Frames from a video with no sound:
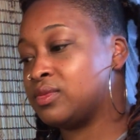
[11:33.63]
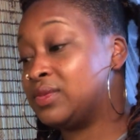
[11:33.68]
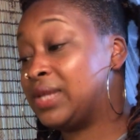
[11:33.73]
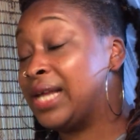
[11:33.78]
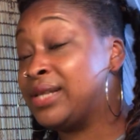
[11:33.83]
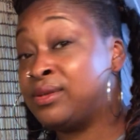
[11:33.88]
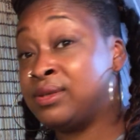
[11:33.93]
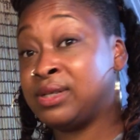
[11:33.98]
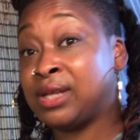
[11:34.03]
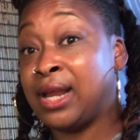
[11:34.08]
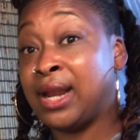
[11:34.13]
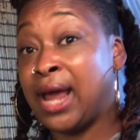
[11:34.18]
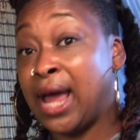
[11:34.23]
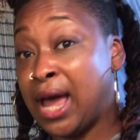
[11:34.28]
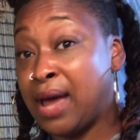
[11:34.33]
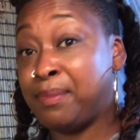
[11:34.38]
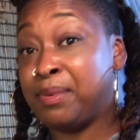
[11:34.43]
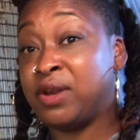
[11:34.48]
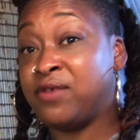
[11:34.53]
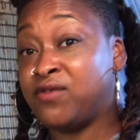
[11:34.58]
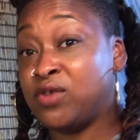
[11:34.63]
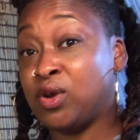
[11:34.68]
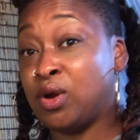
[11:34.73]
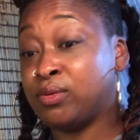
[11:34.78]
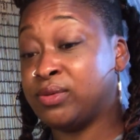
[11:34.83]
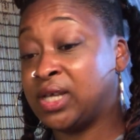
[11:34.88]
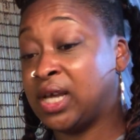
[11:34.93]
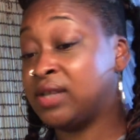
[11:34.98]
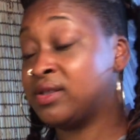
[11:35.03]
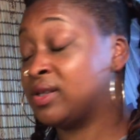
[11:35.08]
That's what's going to happen if you
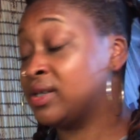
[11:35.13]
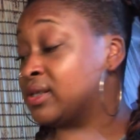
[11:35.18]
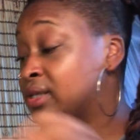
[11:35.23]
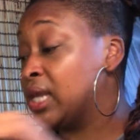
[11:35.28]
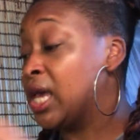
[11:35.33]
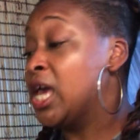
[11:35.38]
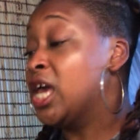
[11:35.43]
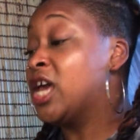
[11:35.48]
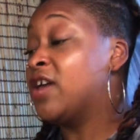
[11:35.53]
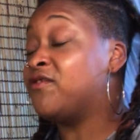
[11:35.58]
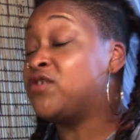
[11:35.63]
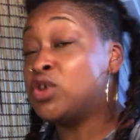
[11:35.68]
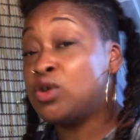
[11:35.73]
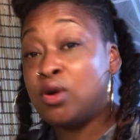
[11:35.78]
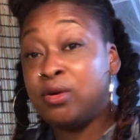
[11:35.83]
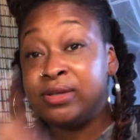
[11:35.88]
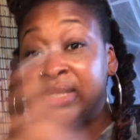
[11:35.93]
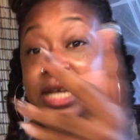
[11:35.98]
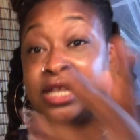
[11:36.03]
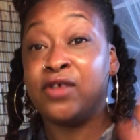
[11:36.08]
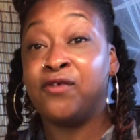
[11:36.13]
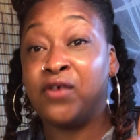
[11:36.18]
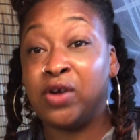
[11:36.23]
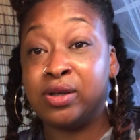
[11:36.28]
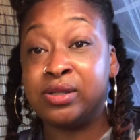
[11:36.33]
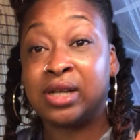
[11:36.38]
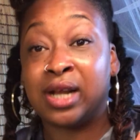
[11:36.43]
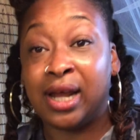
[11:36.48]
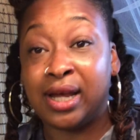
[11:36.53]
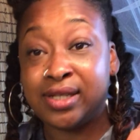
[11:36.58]
don't take this. If you don't take the
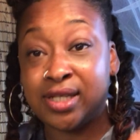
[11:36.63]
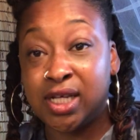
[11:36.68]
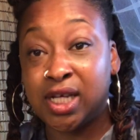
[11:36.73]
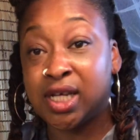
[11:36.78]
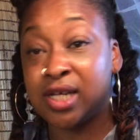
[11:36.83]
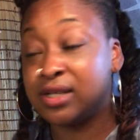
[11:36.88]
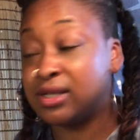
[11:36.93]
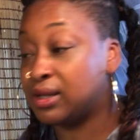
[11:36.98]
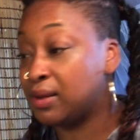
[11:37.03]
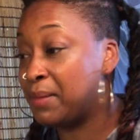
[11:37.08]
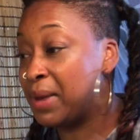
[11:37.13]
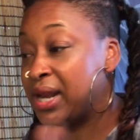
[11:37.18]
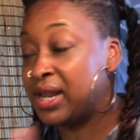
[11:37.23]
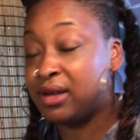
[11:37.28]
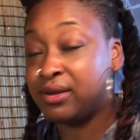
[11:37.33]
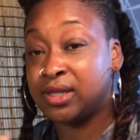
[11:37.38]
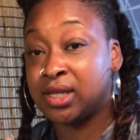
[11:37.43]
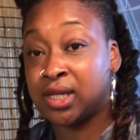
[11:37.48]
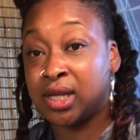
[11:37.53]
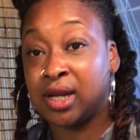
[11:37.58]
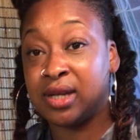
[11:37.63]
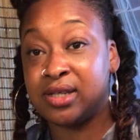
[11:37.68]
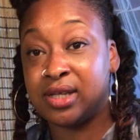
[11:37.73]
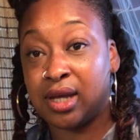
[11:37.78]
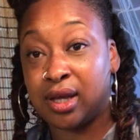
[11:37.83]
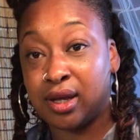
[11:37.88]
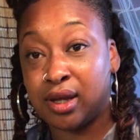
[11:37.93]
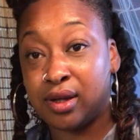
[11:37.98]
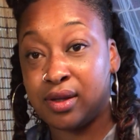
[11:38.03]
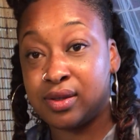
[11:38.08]
first class ticket, somebody else is going
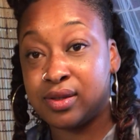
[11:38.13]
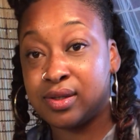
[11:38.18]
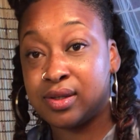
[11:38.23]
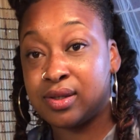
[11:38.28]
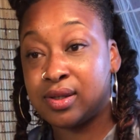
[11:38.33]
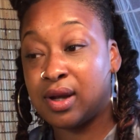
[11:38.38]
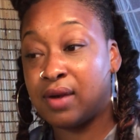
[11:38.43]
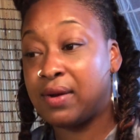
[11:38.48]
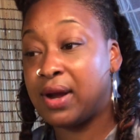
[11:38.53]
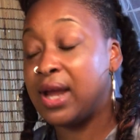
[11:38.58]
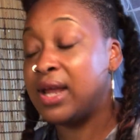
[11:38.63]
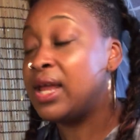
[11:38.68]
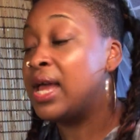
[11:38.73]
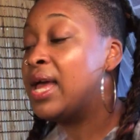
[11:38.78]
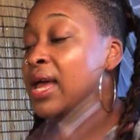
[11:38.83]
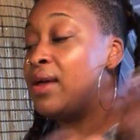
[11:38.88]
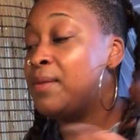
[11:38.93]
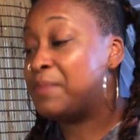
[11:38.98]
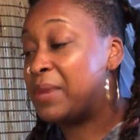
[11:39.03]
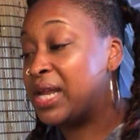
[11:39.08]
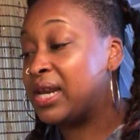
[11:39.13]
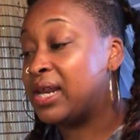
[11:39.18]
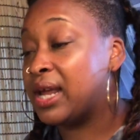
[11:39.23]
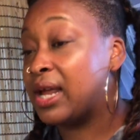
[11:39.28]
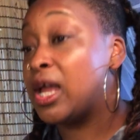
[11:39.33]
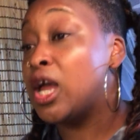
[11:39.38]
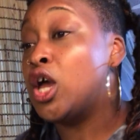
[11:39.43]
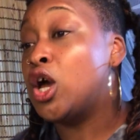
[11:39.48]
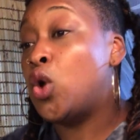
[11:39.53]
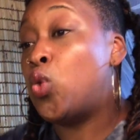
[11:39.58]
to take it. All right.
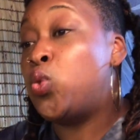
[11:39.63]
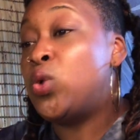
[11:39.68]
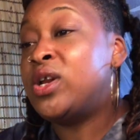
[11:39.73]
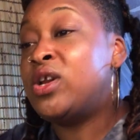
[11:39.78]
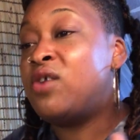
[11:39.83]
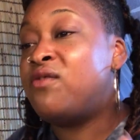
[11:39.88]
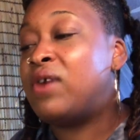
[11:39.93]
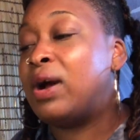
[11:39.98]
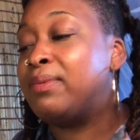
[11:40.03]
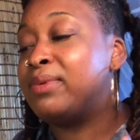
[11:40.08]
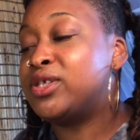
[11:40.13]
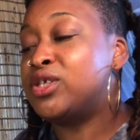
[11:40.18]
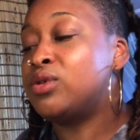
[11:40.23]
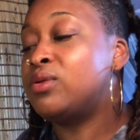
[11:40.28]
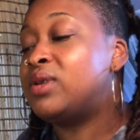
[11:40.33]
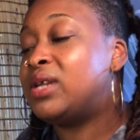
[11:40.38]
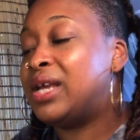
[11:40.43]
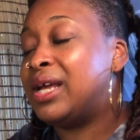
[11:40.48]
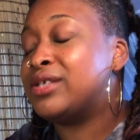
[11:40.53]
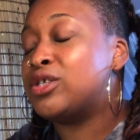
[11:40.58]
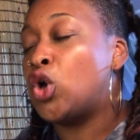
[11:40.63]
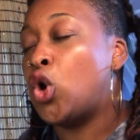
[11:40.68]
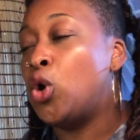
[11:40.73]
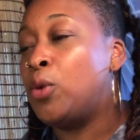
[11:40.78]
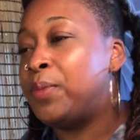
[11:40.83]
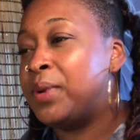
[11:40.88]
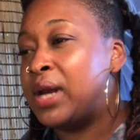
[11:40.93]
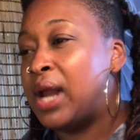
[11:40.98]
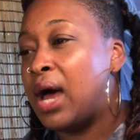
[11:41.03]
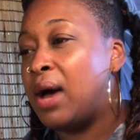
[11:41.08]
Meaning a window of opportunity has
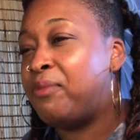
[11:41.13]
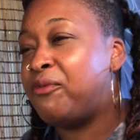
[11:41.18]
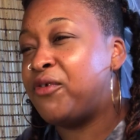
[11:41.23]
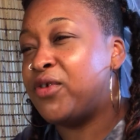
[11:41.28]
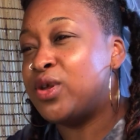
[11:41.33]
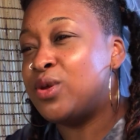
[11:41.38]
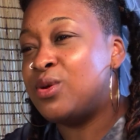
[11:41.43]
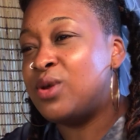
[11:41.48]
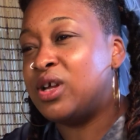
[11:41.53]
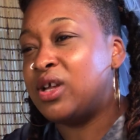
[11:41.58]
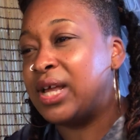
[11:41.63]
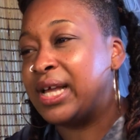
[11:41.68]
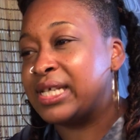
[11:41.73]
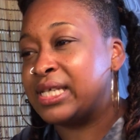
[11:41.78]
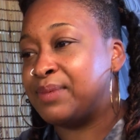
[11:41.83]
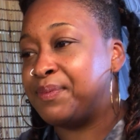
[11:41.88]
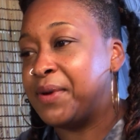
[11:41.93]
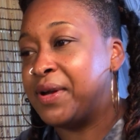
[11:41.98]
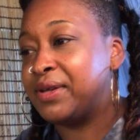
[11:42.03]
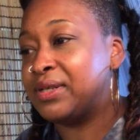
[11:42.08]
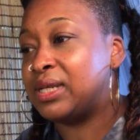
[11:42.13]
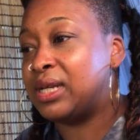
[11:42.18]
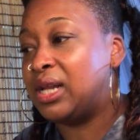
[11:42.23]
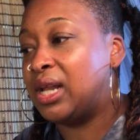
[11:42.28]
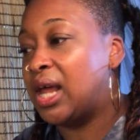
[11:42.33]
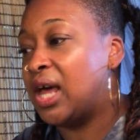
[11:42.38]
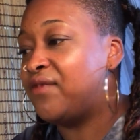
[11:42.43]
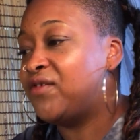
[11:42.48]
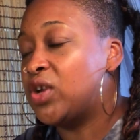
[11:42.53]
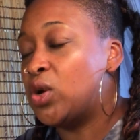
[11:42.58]
opened up for you to experience
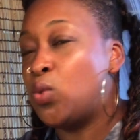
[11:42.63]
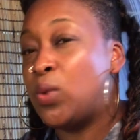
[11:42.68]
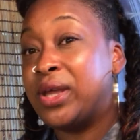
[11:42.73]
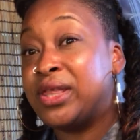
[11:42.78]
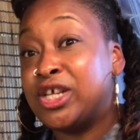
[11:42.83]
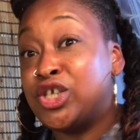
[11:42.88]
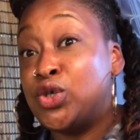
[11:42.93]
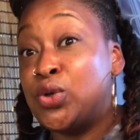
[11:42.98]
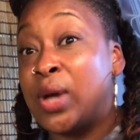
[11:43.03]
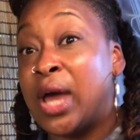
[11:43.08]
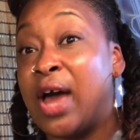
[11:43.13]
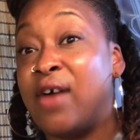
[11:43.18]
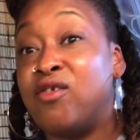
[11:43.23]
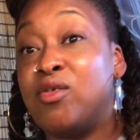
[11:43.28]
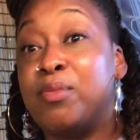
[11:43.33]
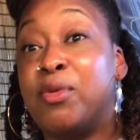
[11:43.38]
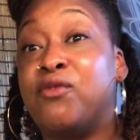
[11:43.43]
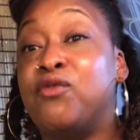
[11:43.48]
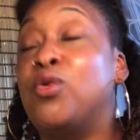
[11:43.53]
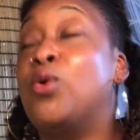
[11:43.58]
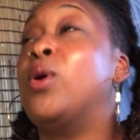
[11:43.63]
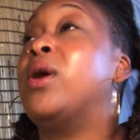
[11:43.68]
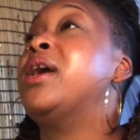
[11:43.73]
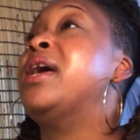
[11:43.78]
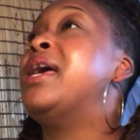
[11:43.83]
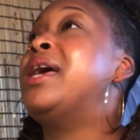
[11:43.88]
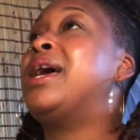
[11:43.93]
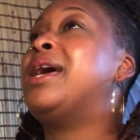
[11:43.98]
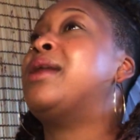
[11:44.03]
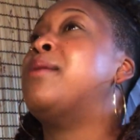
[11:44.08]
love in a way that you haven't before
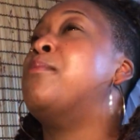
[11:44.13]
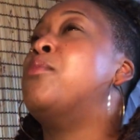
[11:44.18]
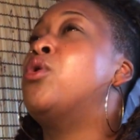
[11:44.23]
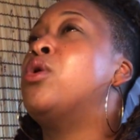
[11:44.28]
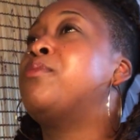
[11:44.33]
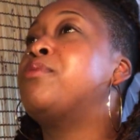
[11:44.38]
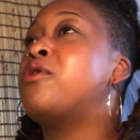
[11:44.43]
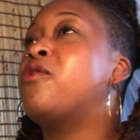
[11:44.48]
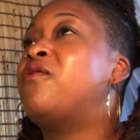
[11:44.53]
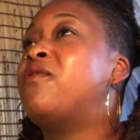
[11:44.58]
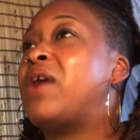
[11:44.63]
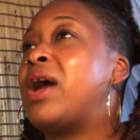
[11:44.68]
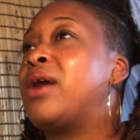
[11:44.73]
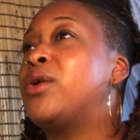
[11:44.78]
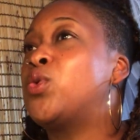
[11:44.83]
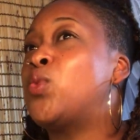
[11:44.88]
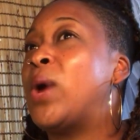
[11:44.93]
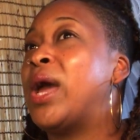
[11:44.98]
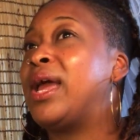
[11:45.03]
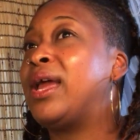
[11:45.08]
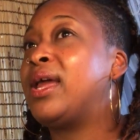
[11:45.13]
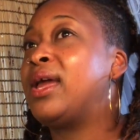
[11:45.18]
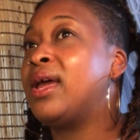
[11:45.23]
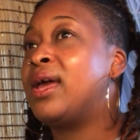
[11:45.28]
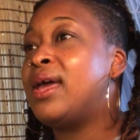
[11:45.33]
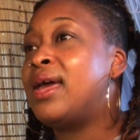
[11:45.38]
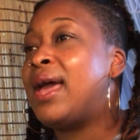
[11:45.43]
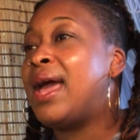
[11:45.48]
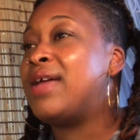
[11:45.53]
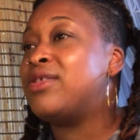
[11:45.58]
in a more profound way.
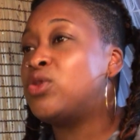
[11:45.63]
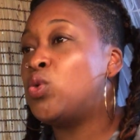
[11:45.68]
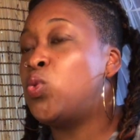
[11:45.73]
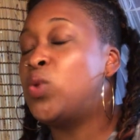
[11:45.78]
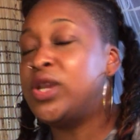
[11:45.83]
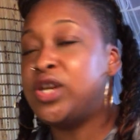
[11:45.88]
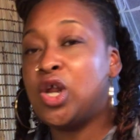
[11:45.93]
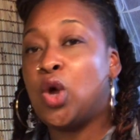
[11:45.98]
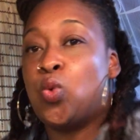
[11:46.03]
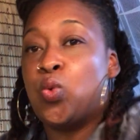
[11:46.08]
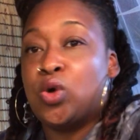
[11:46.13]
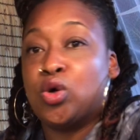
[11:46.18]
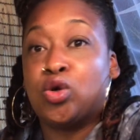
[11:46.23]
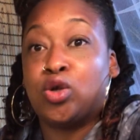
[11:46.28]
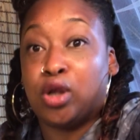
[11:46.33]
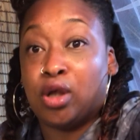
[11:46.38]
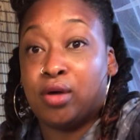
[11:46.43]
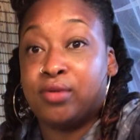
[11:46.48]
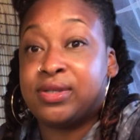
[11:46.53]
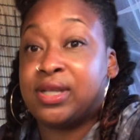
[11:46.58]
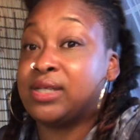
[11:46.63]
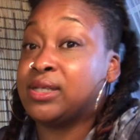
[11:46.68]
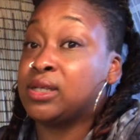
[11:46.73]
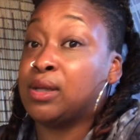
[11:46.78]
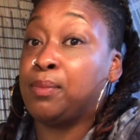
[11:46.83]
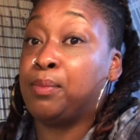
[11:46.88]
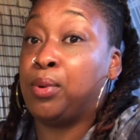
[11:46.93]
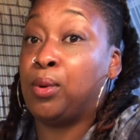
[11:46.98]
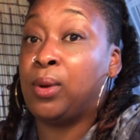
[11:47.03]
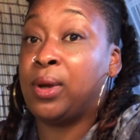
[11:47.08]
And the window will close at
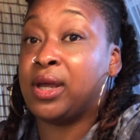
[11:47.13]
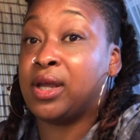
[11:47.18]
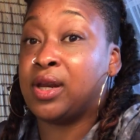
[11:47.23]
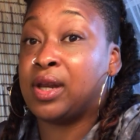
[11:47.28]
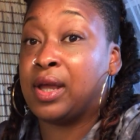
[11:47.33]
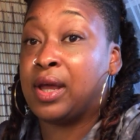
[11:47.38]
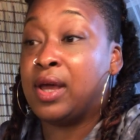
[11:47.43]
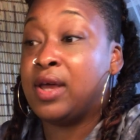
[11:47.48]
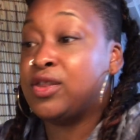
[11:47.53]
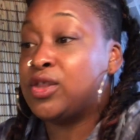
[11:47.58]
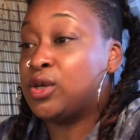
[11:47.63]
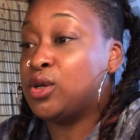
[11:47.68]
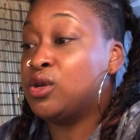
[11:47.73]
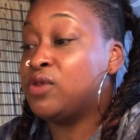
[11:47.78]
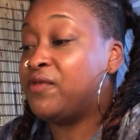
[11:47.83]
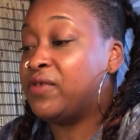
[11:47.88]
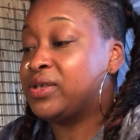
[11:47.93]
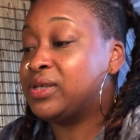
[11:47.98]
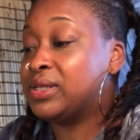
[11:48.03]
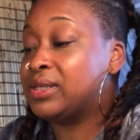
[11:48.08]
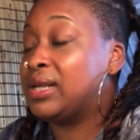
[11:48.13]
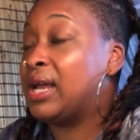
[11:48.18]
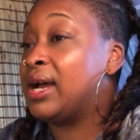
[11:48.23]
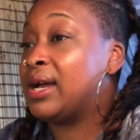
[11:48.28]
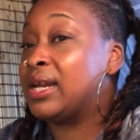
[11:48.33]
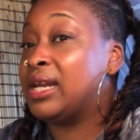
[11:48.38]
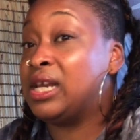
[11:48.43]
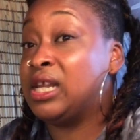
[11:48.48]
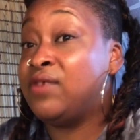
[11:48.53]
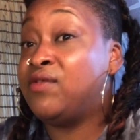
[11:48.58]
some point. The universe is
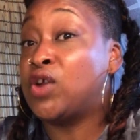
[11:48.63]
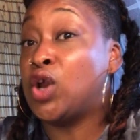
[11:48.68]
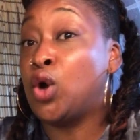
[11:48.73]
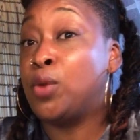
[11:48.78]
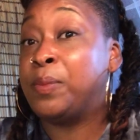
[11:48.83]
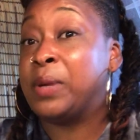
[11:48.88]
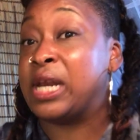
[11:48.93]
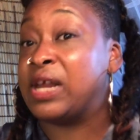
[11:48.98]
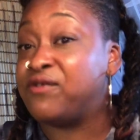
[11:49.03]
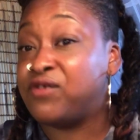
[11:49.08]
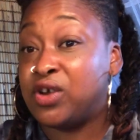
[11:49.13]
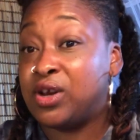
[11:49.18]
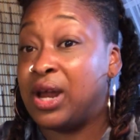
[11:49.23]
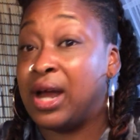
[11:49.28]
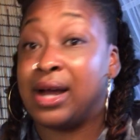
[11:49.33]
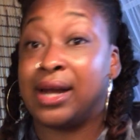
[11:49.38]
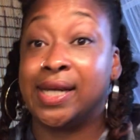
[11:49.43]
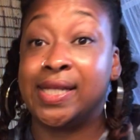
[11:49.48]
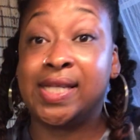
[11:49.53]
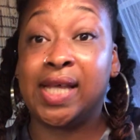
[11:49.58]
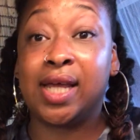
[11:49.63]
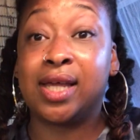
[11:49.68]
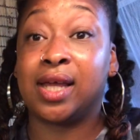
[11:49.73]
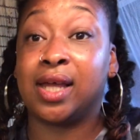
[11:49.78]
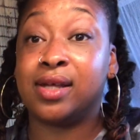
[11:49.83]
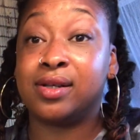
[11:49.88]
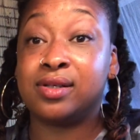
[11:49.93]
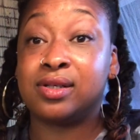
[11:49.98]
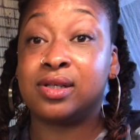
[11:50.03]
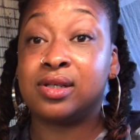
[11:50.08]
not going to leave it open if you're not going to take
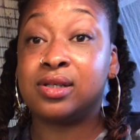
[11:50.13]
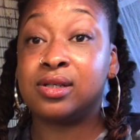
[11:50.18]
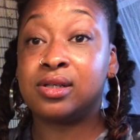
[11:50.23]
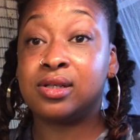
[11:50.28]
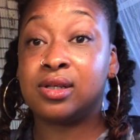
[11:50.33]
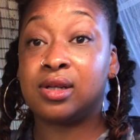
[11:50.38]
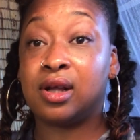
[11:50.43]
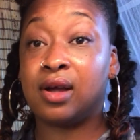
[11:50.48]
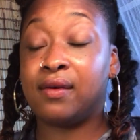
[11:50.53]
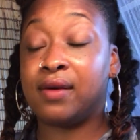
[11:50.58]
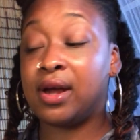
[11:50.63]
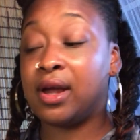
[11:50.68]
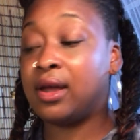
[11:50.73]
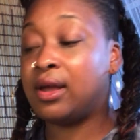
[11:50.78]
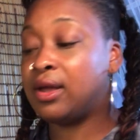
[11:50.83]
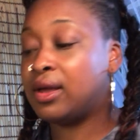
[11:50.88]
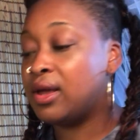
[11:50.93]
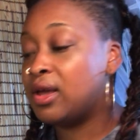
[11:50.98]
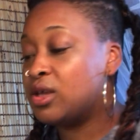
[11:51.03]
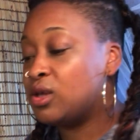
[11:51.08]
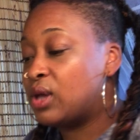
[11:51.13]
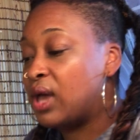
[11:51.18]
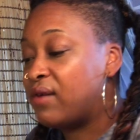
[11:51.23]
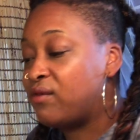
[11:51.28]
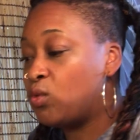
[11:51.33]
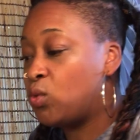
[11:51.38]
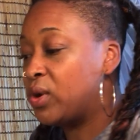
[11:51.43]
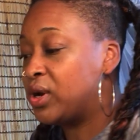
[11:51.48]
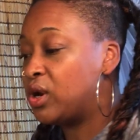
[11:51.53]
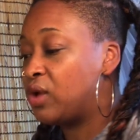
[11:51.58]
it. All right. You
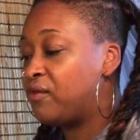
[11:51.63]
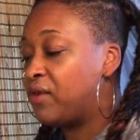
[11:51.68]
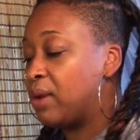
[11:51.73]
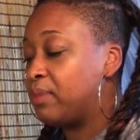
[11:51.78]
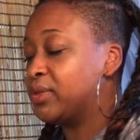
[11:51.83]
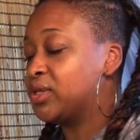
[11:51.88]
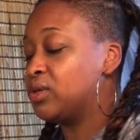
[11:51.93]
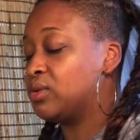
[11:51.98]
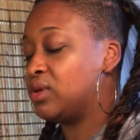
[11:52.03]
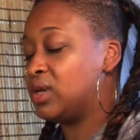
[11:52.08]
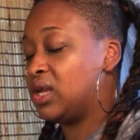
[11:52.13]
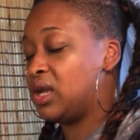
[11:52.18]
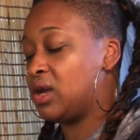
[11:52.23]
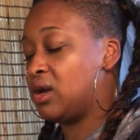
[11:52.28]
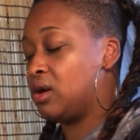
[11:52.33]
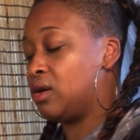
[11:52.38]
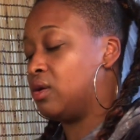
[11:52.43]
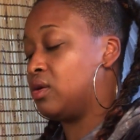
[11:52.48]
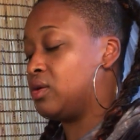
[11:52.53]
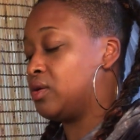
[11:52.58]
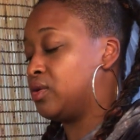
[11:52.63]
have a window of opportunity here.